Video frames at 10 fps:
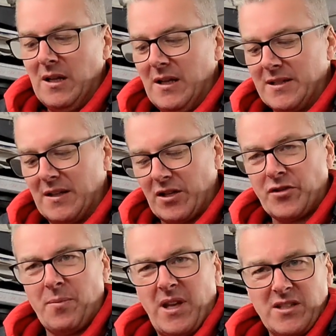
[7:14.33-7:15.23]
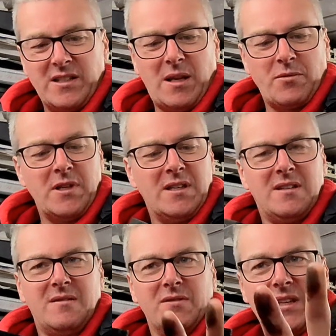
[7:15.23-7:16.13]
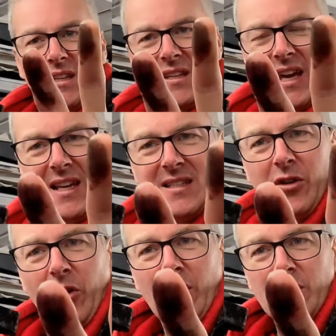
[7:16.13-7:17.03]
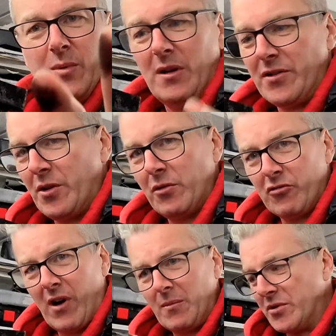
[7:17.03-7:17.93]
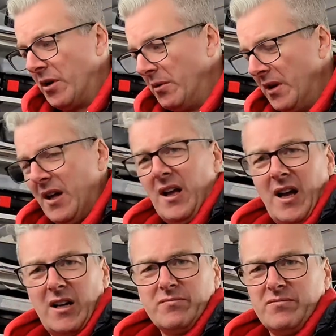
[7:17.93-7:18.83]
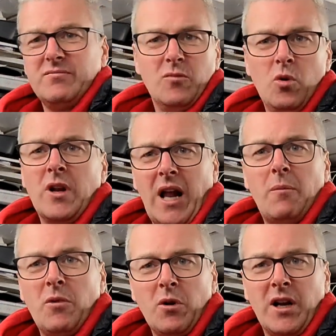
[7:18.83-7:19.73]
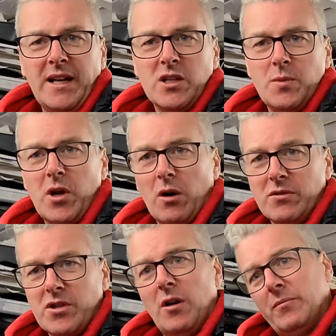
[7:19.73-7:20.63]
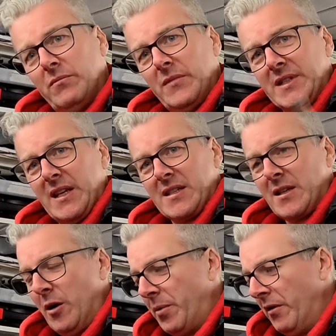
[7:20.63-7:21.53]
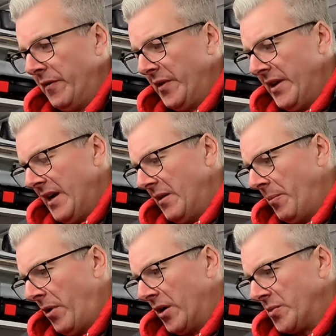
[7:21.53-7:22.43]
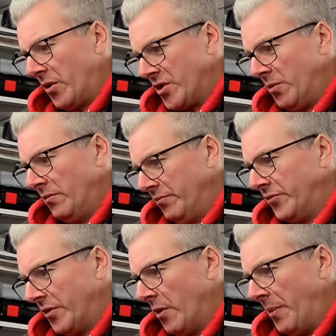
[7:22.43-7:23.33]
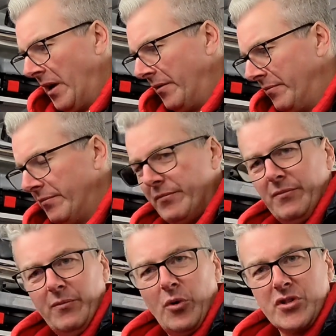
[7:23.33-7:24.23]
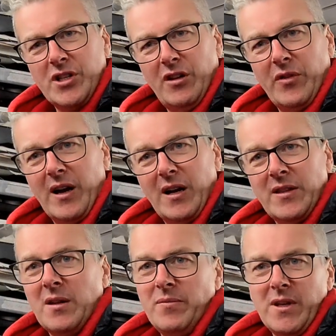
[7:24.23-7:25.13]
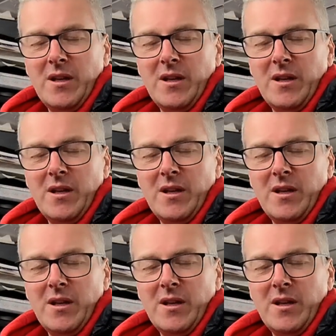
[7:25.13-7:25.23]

let's get this. On top of that, this is absolutely caked in oil as well, so and grime. So I'm going to clean as we go. So let's get set up over the parts washer. We'll do a bit of washing on that, and then